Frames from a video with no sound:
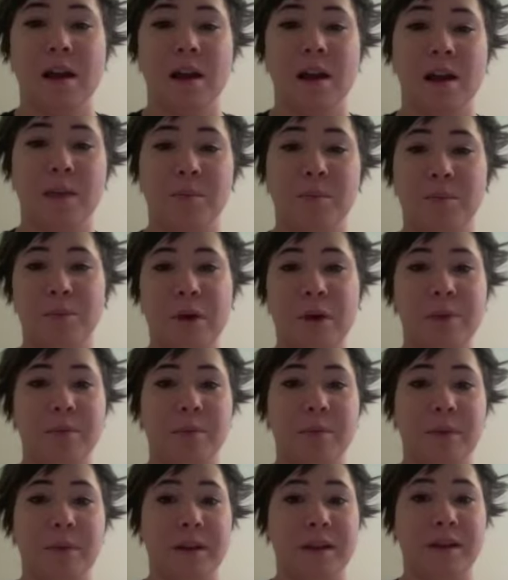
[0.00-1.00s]

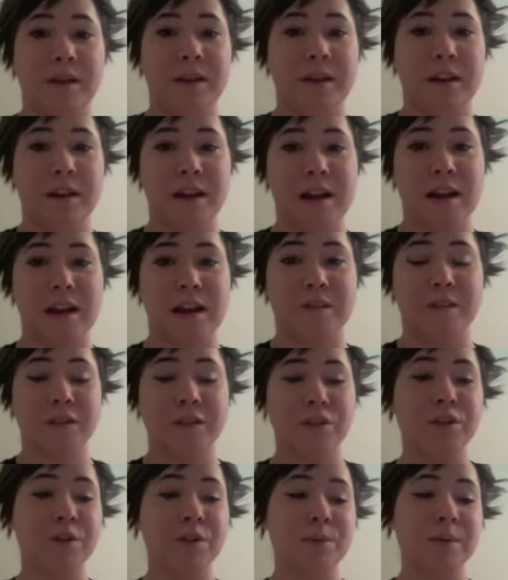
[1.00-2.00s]
Probably not going to have an issue
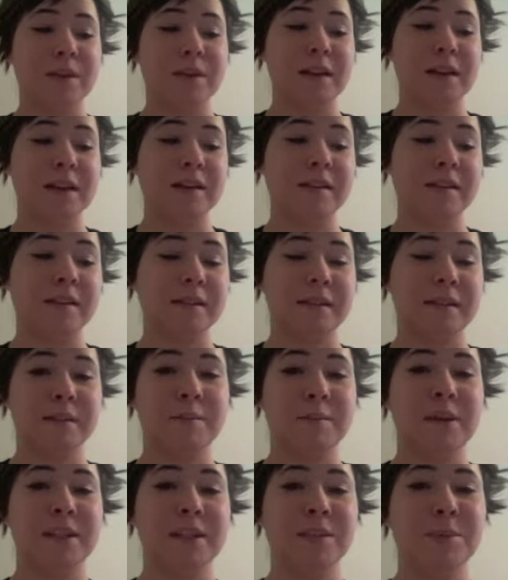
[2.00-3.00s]
with that since my
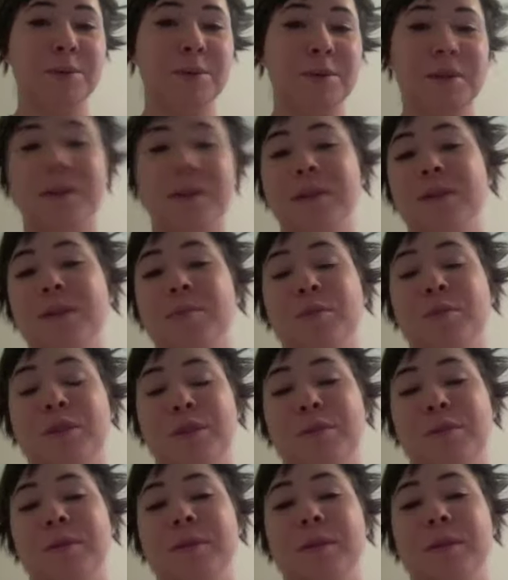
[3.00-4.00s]
smoothie this morning was
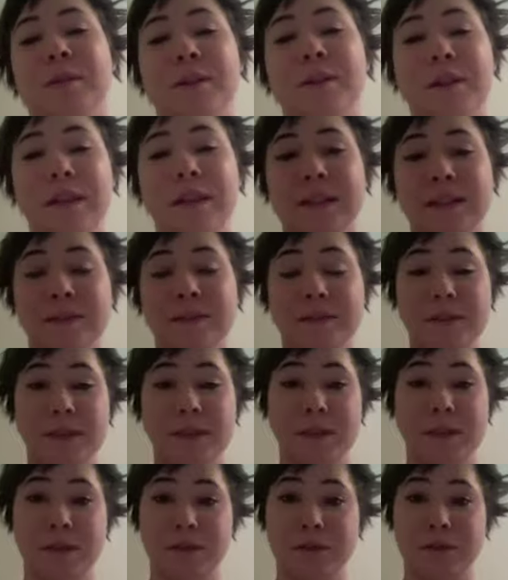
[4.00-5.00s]
already
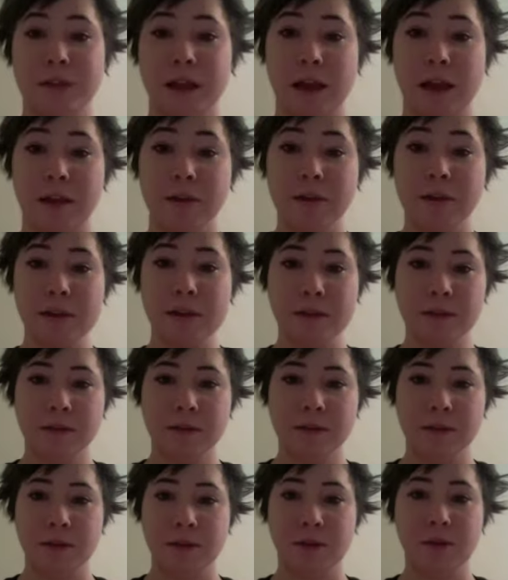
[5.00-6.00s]
1,700 calories.
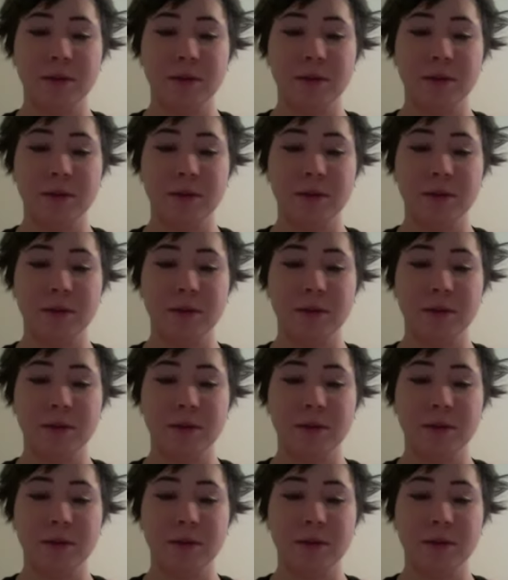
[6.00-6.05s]
So,